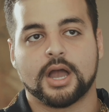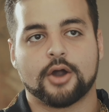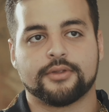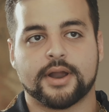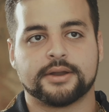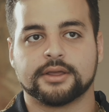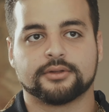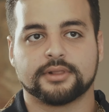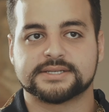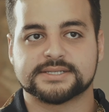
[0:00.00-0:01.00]
Are there any other
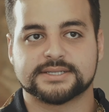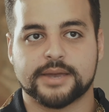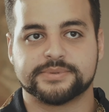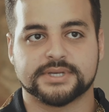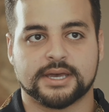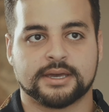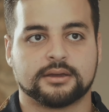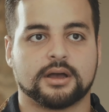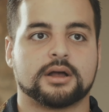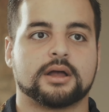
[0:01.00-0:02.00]
license types, like
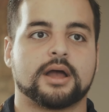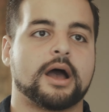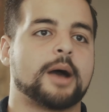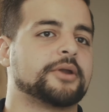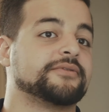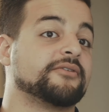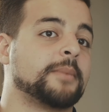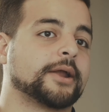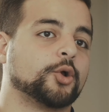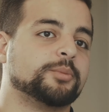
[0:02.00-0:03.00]
how about if you have a micro